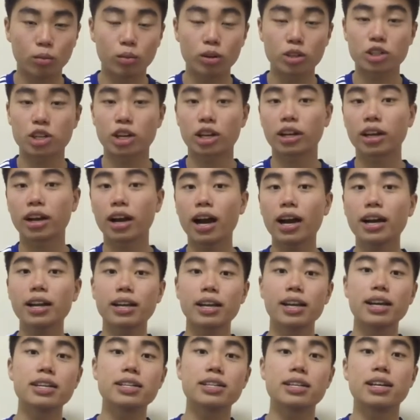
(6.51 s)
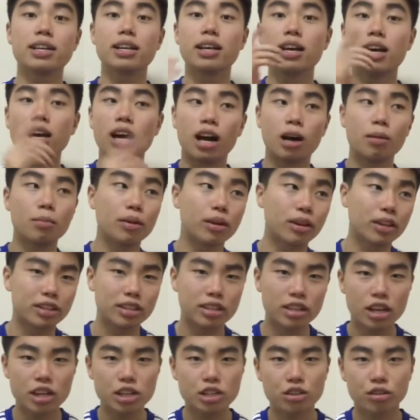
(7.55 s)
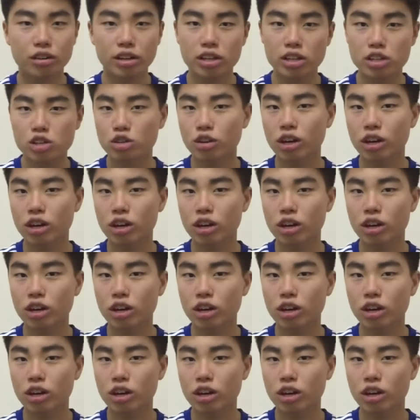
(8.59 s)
which I kinda hinted about in yesterday's